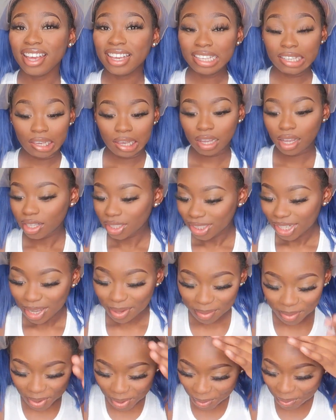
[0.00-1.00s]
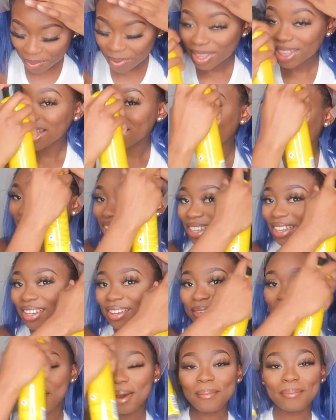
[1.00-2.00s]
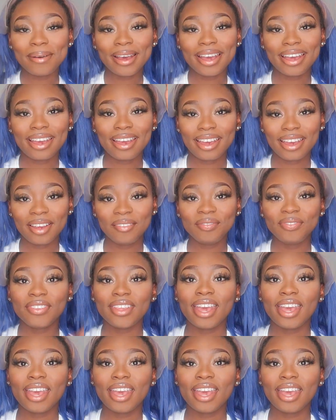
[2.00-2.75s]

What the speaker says: Yeah, I'm going to put that at my hair,